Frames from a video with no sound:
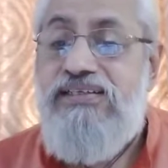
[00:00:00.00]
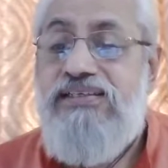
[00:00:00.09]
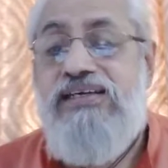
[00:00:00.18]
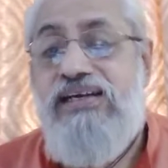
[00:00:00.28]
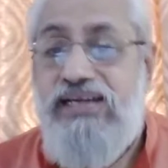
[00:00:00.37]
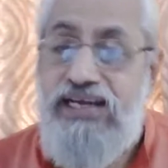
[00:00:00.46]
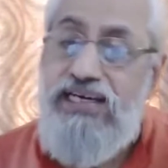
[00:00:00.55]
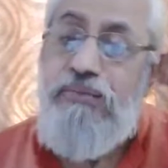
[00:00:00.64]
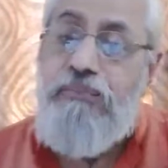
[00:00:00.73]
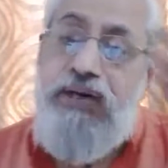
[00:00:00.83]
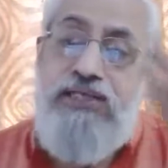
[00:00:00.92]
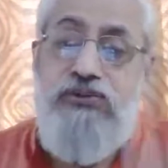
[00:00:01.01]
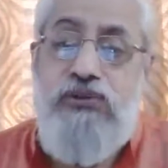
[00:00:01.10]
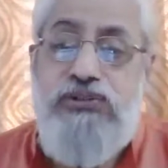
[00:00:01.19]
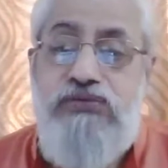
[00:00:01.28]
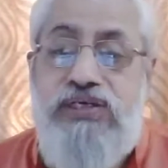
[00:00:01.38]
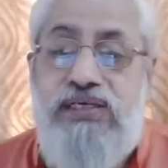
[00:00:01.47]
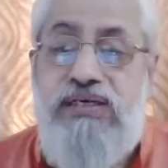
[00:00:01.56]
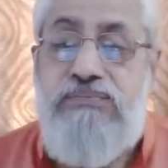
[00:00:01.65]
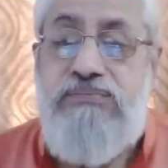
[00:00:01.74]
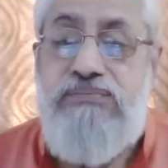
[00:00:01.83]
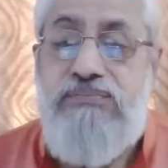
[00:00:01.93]
Hearing aid implants also will
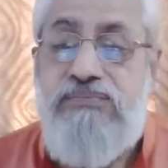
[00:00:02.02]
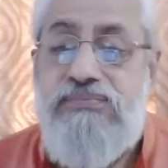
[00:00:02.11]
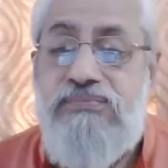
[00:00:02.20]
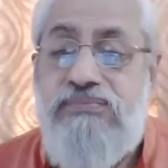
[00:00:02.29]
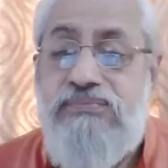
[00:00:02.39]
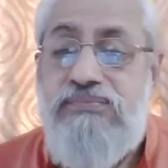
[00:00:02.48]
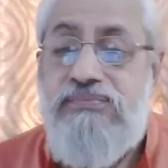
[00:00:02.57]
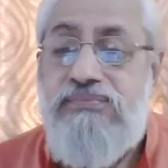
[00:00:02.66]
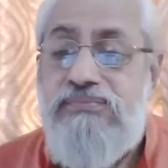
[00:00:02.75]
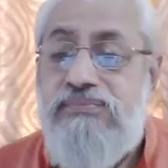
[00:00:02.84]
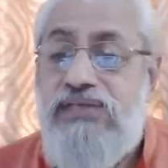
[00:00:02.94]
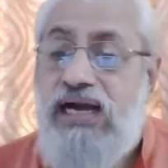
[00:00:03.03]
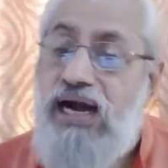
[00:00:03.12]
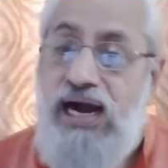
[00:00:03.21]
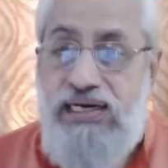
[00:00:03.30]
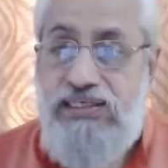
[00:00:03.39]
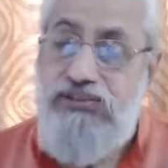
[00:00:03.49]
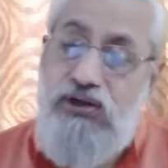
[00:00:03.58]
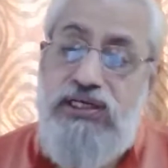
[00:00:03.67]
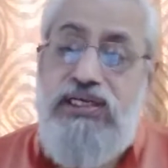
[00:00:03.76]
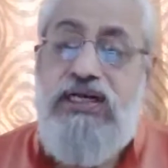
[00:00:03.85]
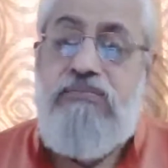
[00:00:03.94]
come. Heart has
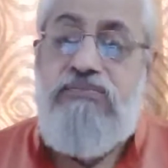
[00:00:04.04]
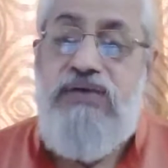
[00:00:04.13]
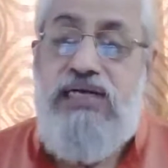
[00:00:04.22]
already come.